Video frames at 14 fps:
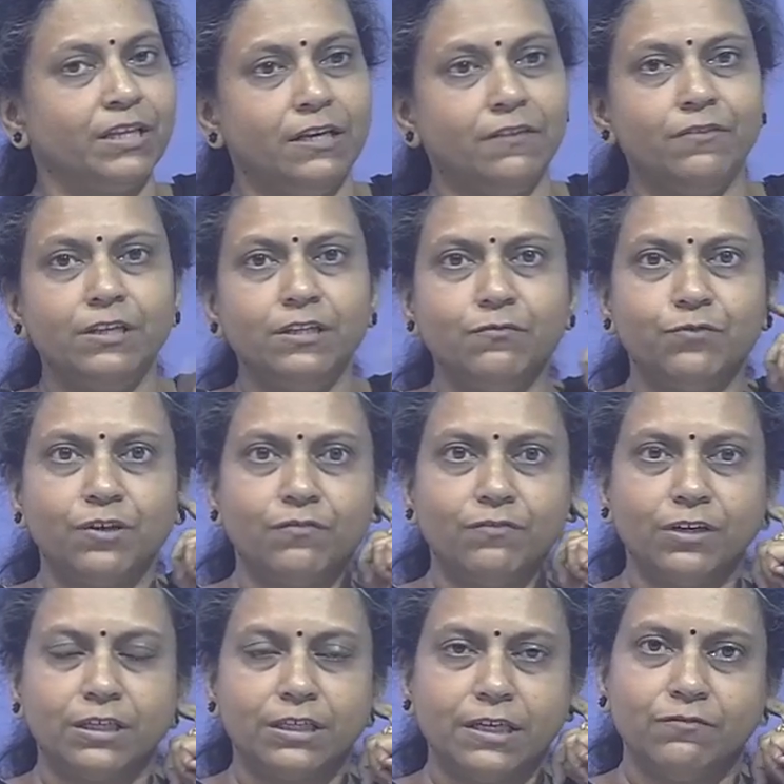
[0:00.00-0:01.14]
Even if you are
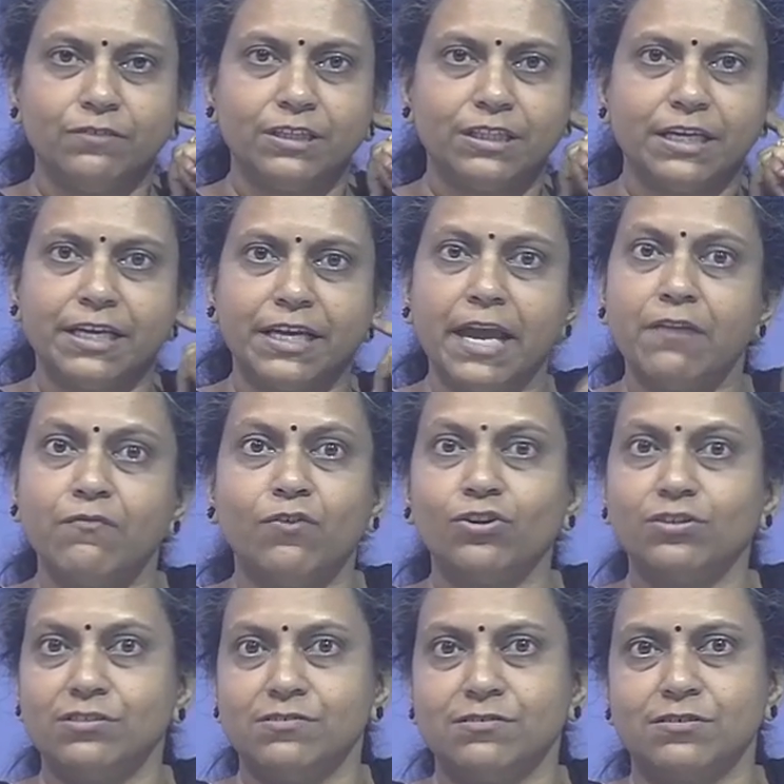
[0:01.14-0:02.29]
working with a air
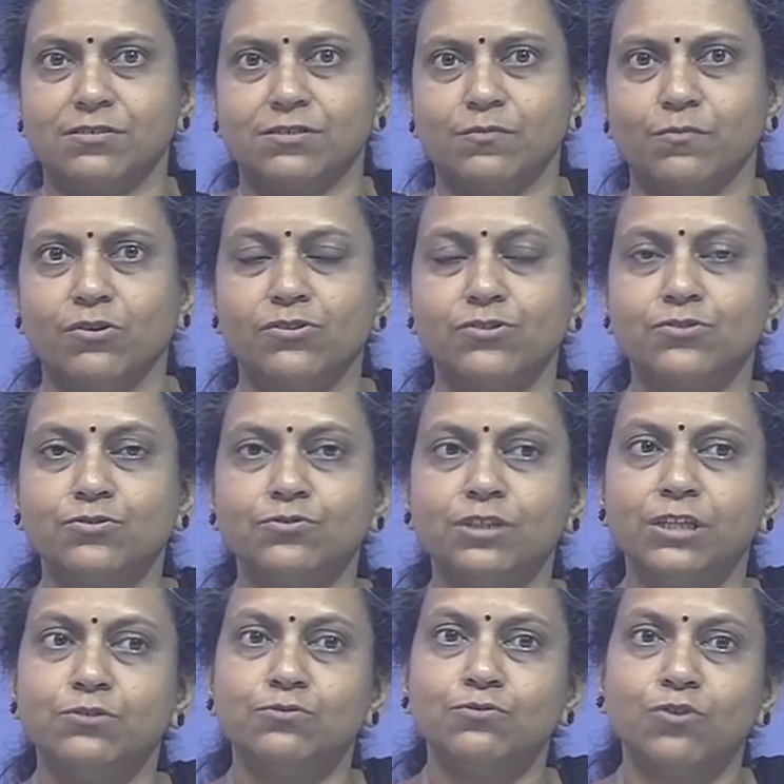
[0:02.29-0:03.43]
water system also,
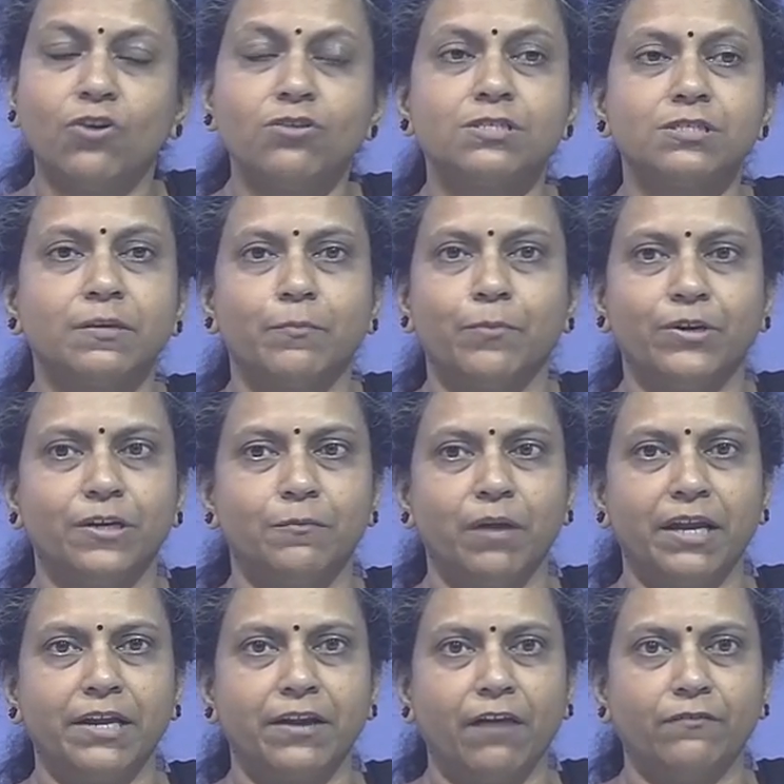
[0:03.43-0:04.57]
they do not separate
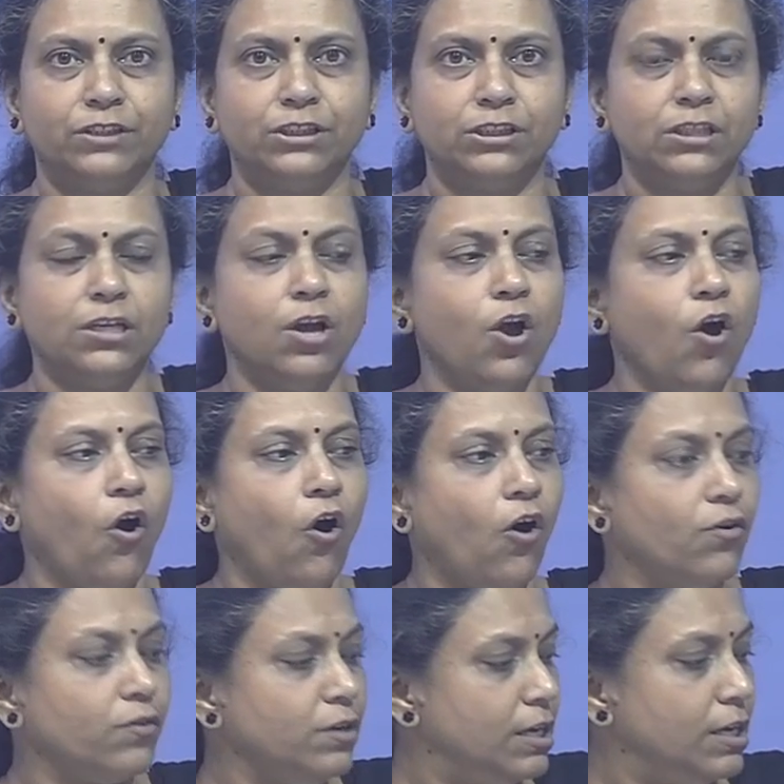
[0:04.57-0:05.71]
by gravity on